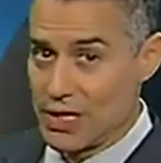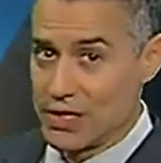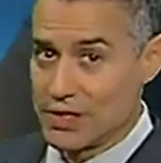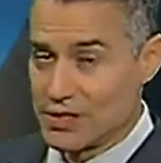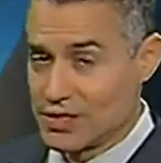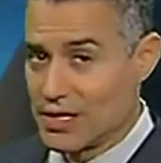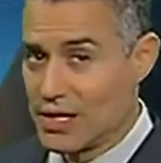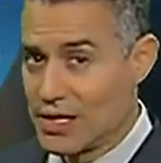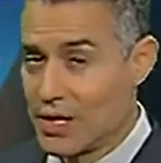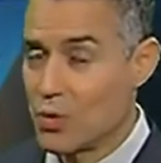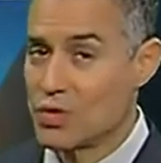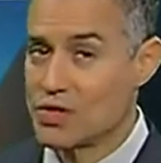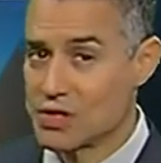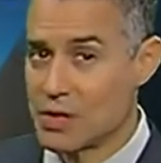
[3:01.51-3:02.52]
into Sunday,
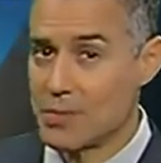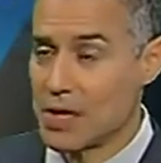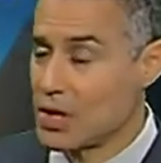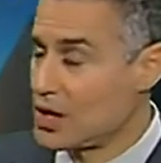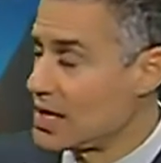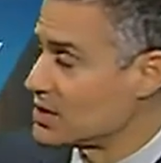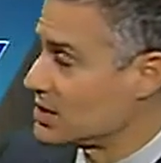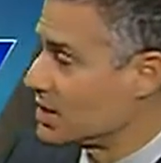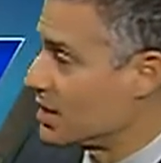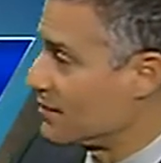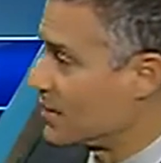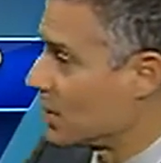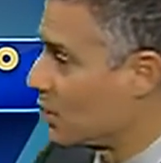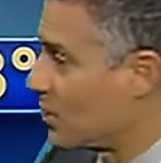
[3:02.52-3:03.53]
which is going to be our next
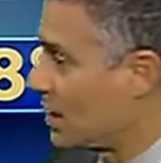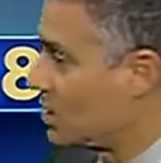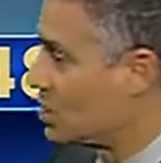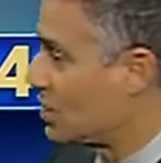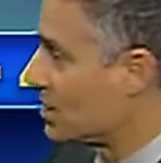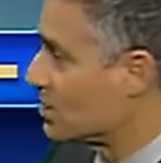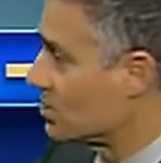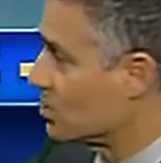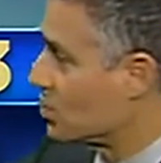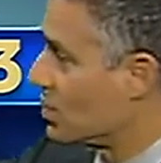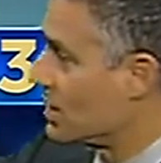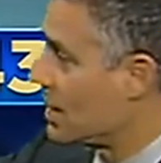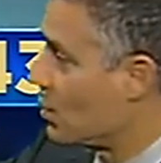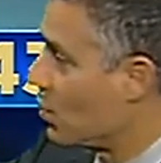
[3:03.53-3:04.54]
significant rain chance. I'll
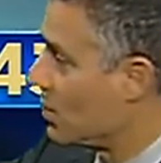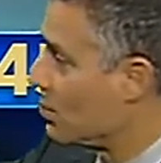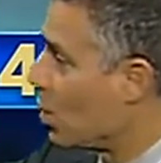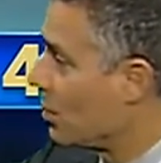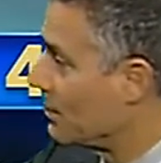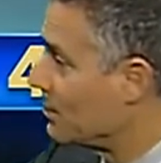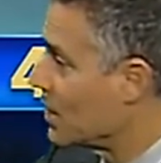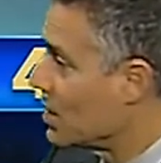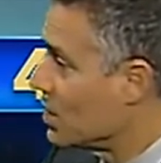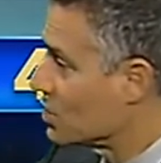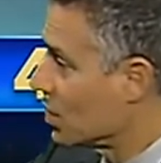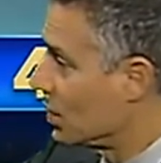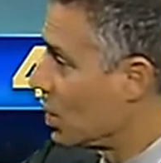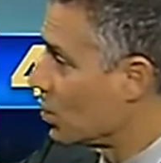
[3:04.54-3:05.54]
show you that one moment.
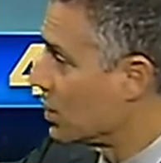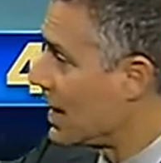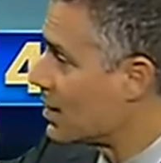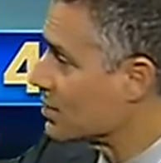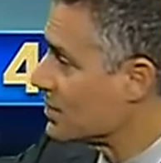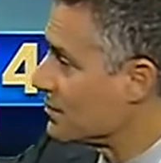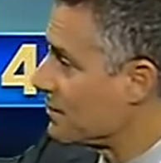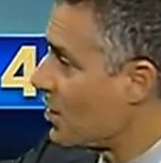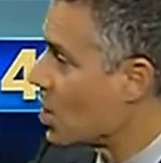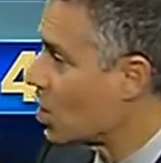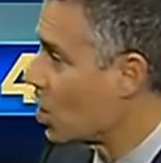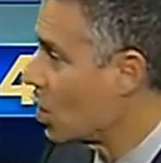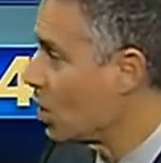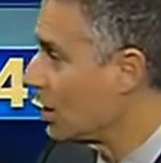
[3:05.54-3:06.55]
So low clouds and
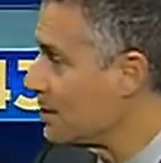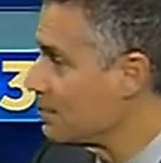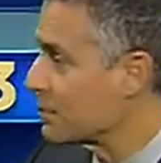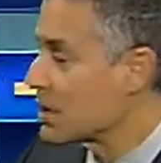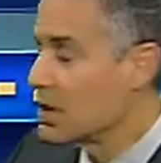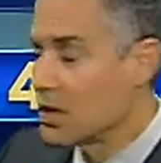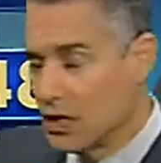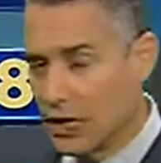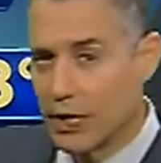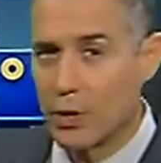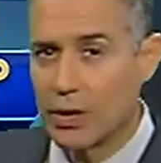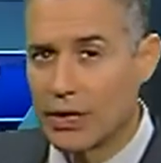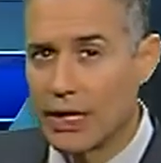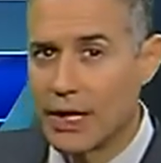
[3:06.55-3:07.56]
fog early,
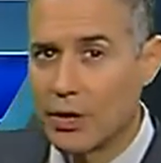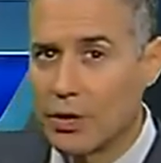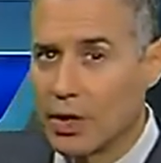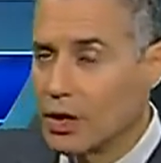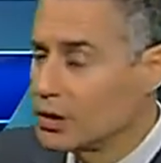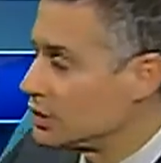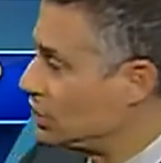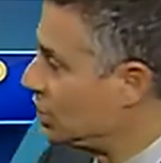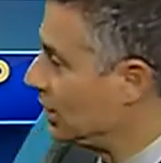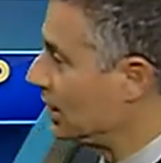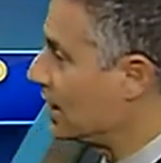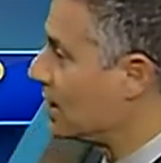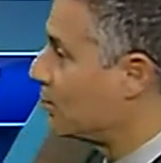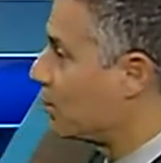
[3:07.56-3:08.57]
clearing later on,
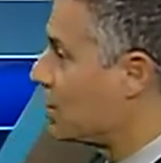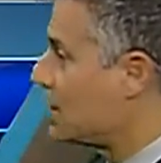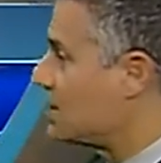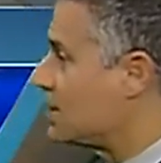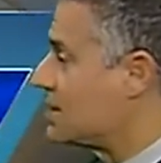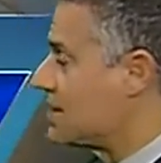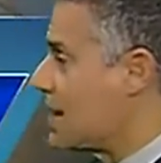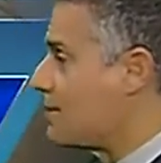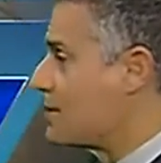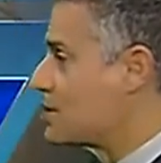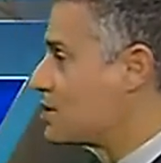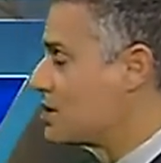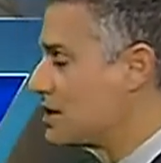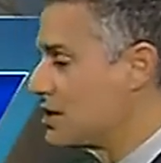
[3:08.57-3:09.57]
chilly and breezy.
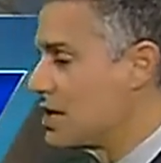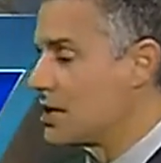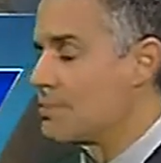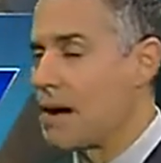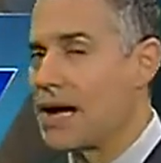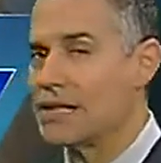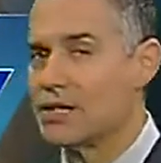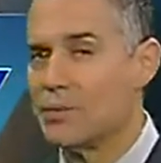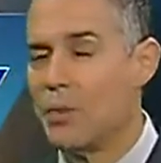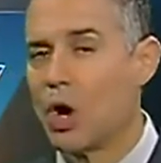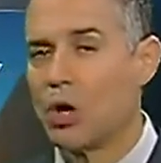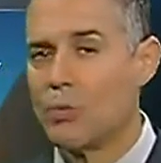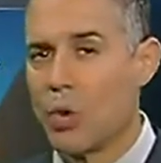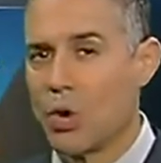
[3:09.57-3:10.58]
Temperatures, I think, by
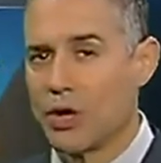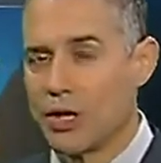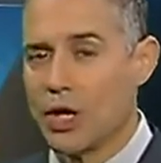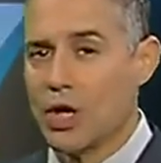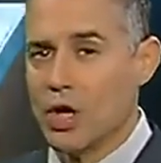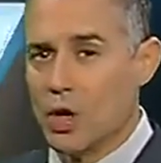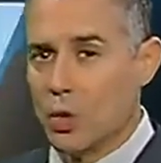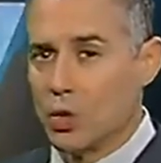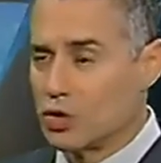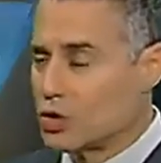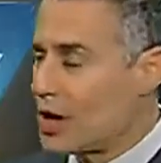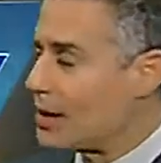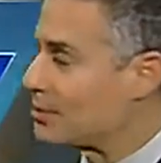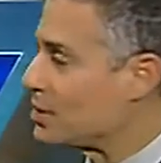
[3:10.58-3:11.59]
tomorrow morning will
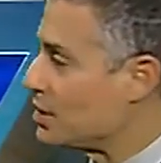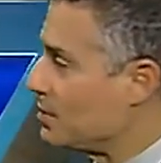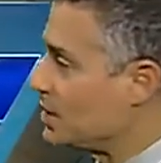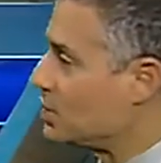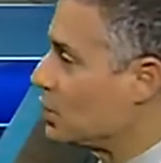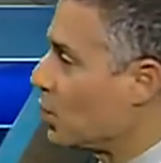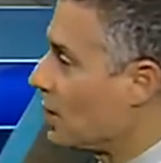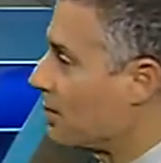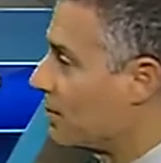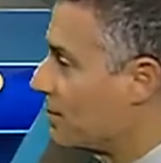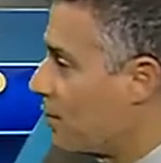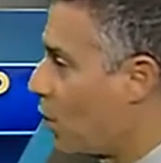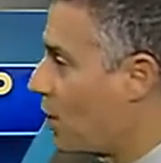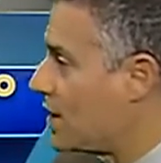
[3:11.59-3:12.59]
drop to the mid to upper
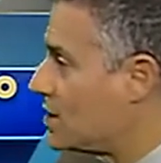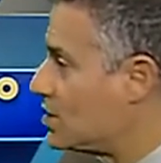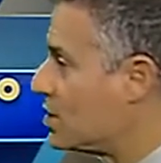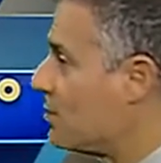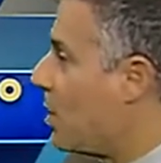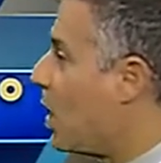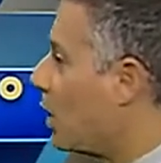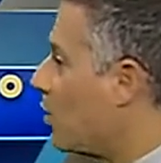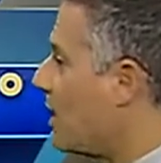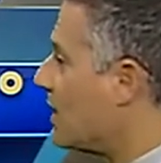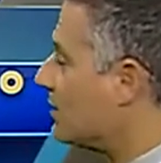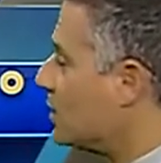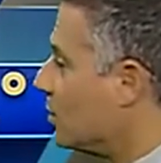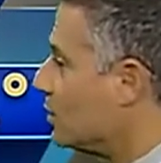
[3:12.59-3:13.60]
40s. Tomorrow
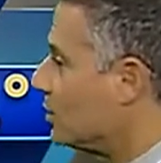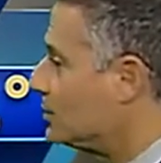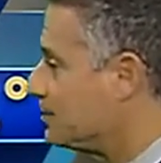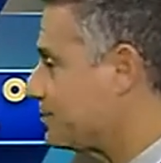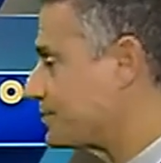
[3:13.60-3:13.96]
afternoon,